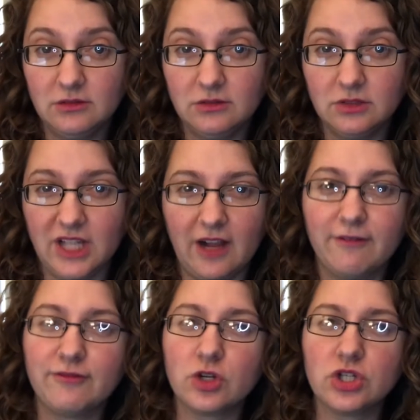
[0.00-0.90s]
Like,
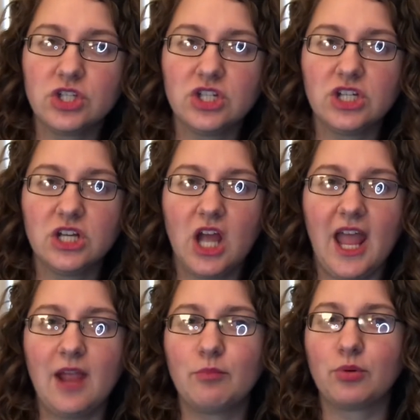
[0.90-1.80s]
first a
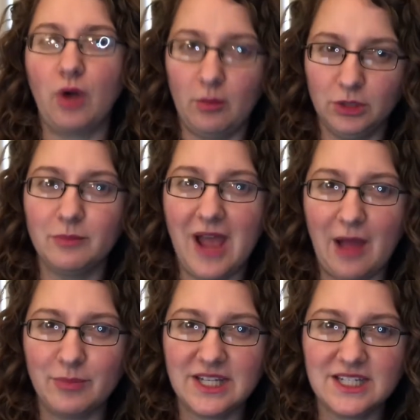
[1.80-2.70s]
problem happened.